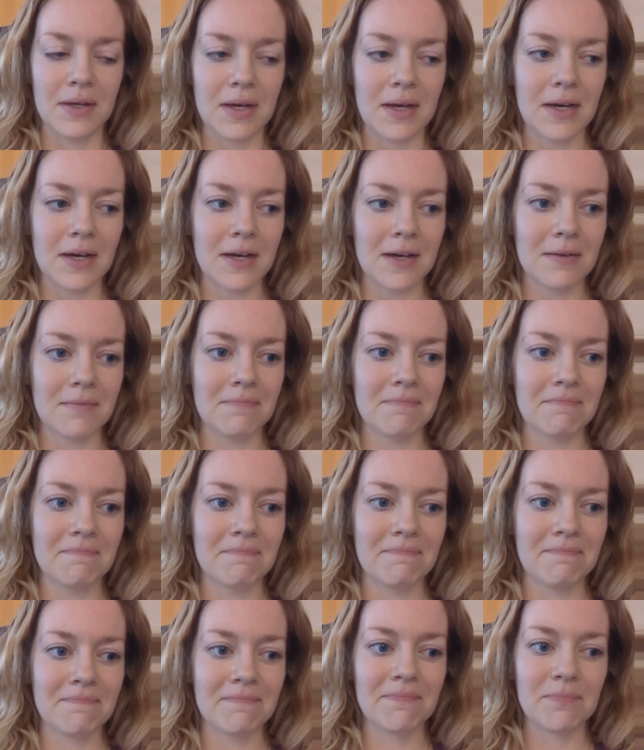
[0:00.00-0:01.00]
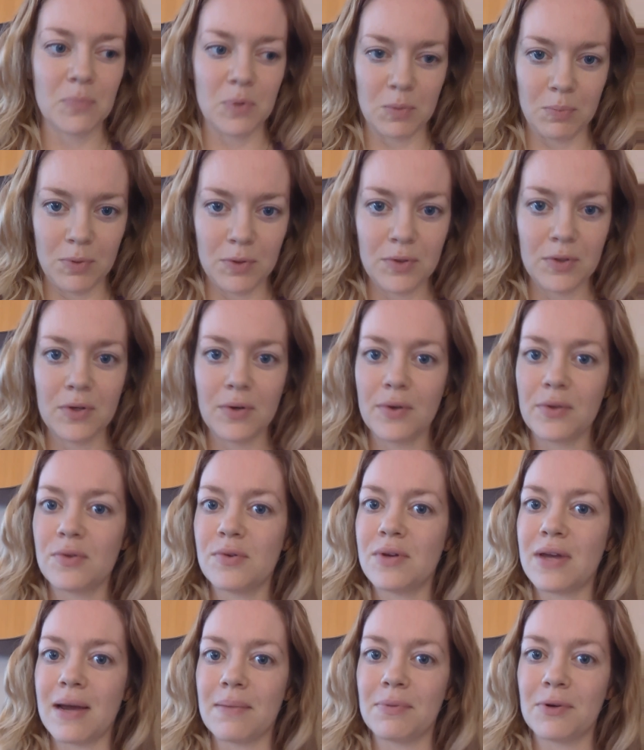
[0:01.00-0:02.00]
um, with Pluto going
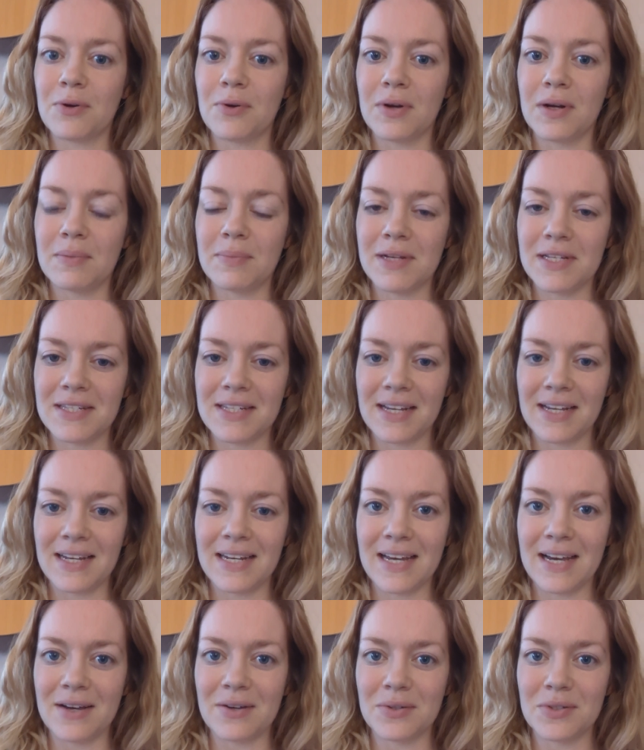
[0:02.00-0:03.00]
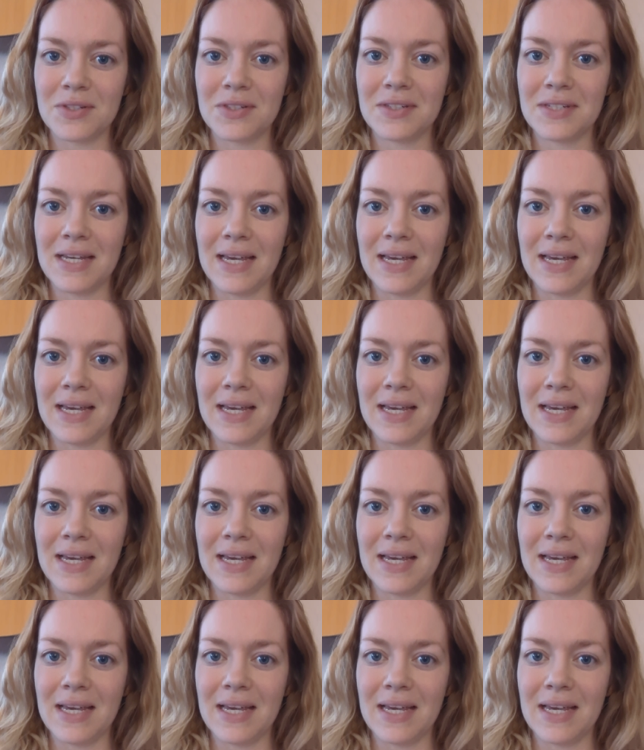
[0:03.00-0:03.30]
through Capricorn, my second house,